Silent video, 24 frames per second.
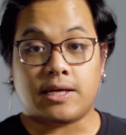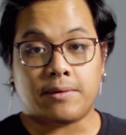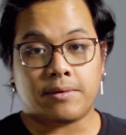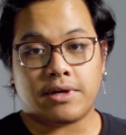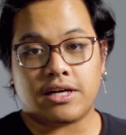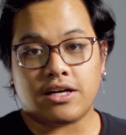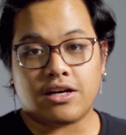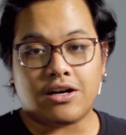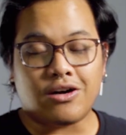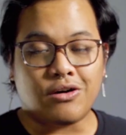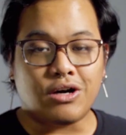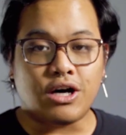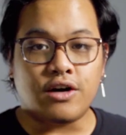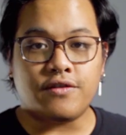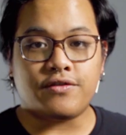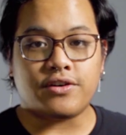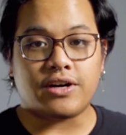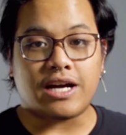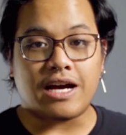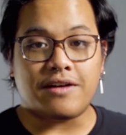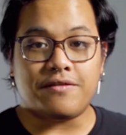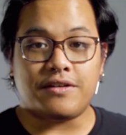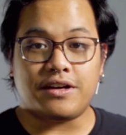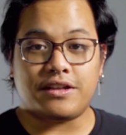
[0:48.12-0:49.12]
I'm gonna go over
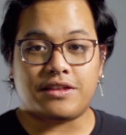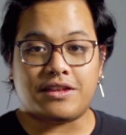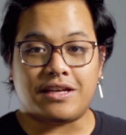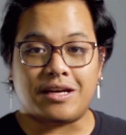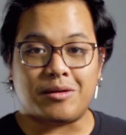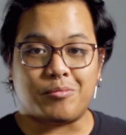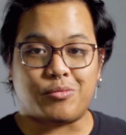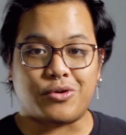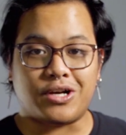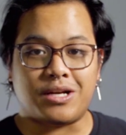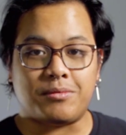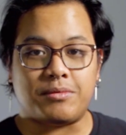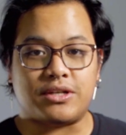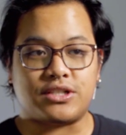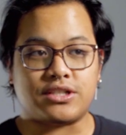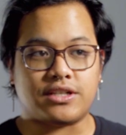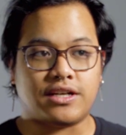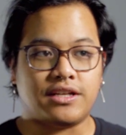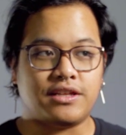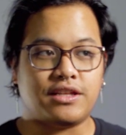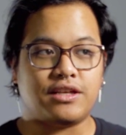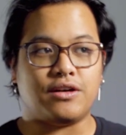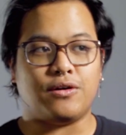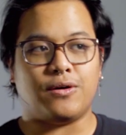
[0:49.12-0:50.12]
everything pretty much
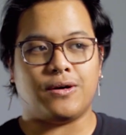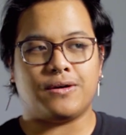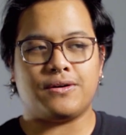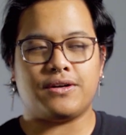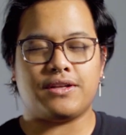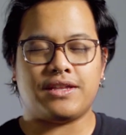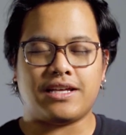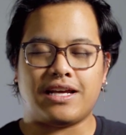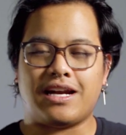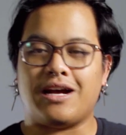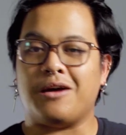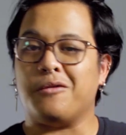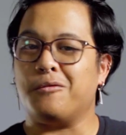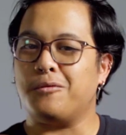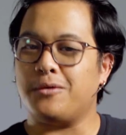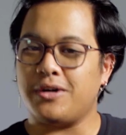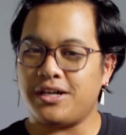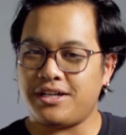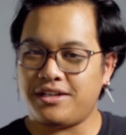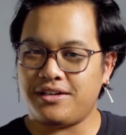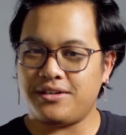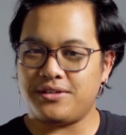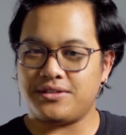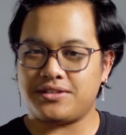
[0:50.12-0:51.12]
in the order that I
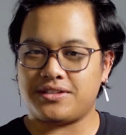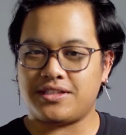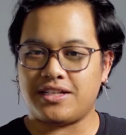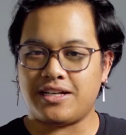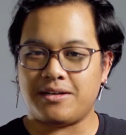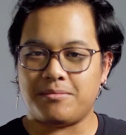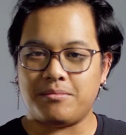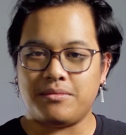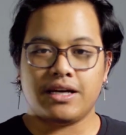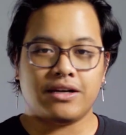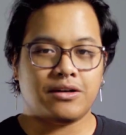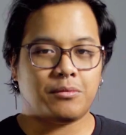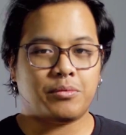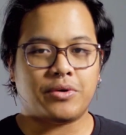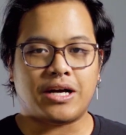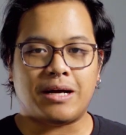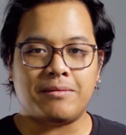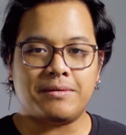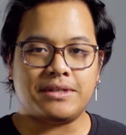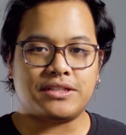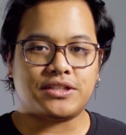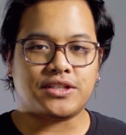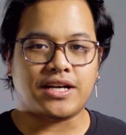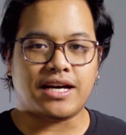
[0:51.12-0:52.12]
would use them, and I'll
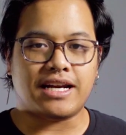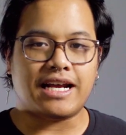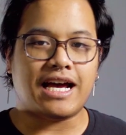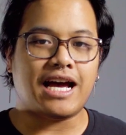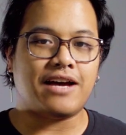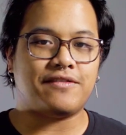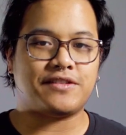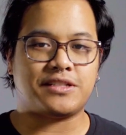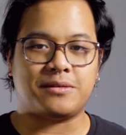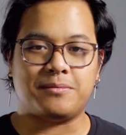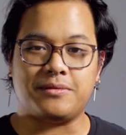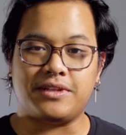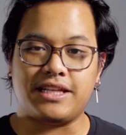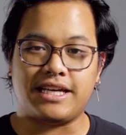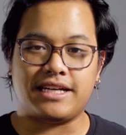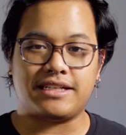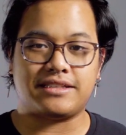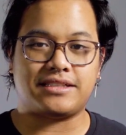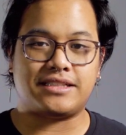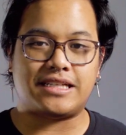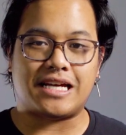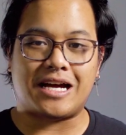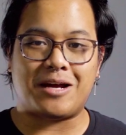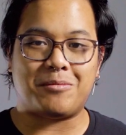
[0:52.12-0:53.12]
probably try to have some
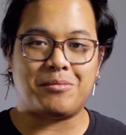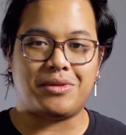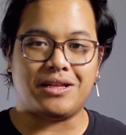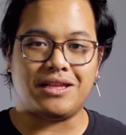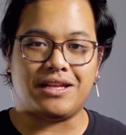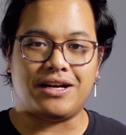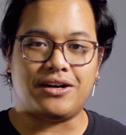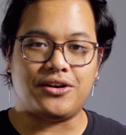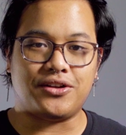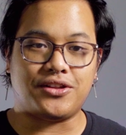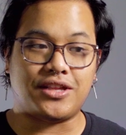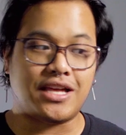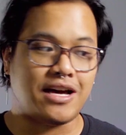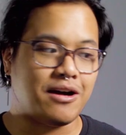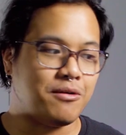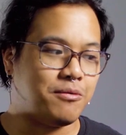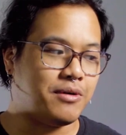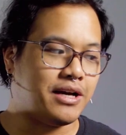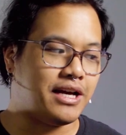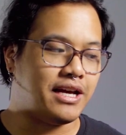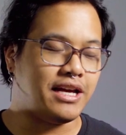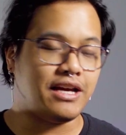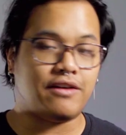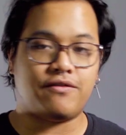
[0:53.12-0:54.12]
links down below. That
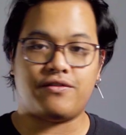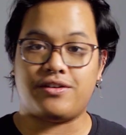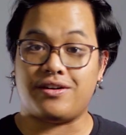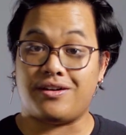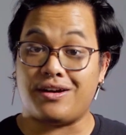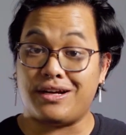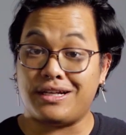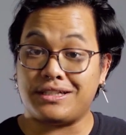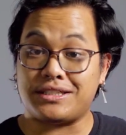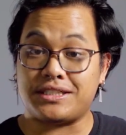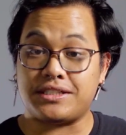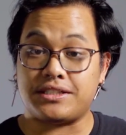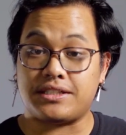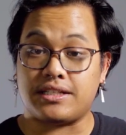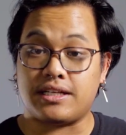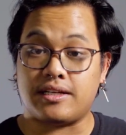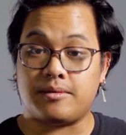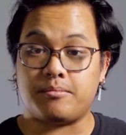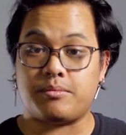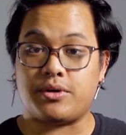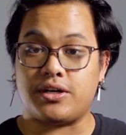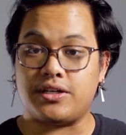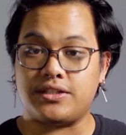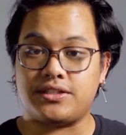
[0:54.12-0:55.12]
way, if you're interested
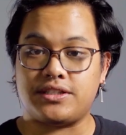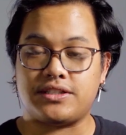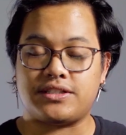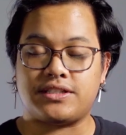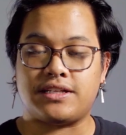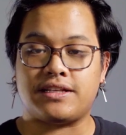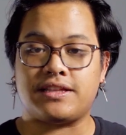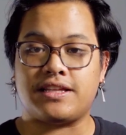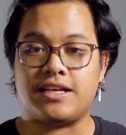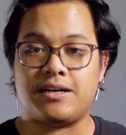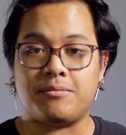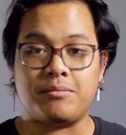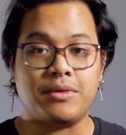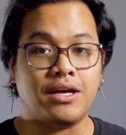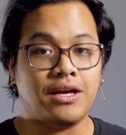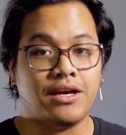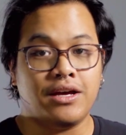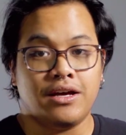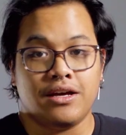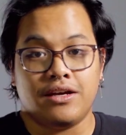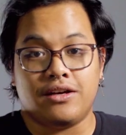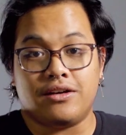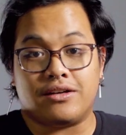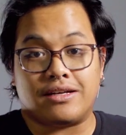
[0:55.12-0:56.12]
in purchasing them,
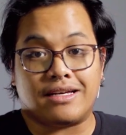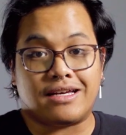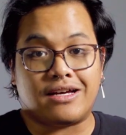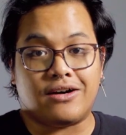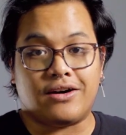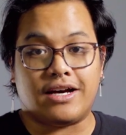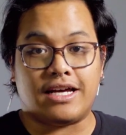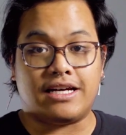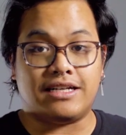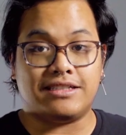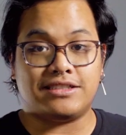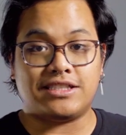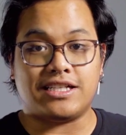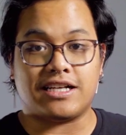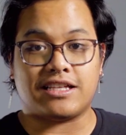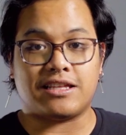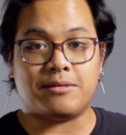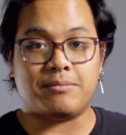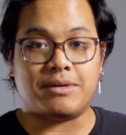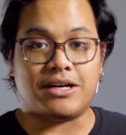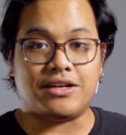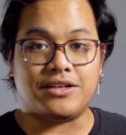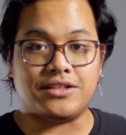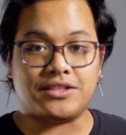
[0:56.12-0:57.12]
you can go ahead and check
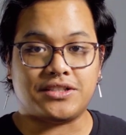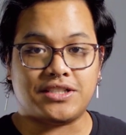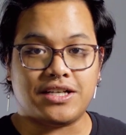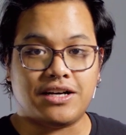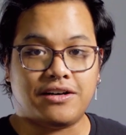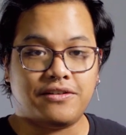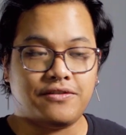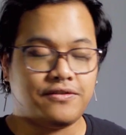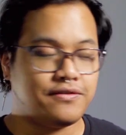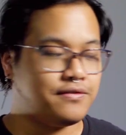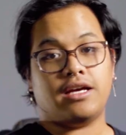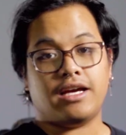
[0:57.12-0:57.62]
them out yourself.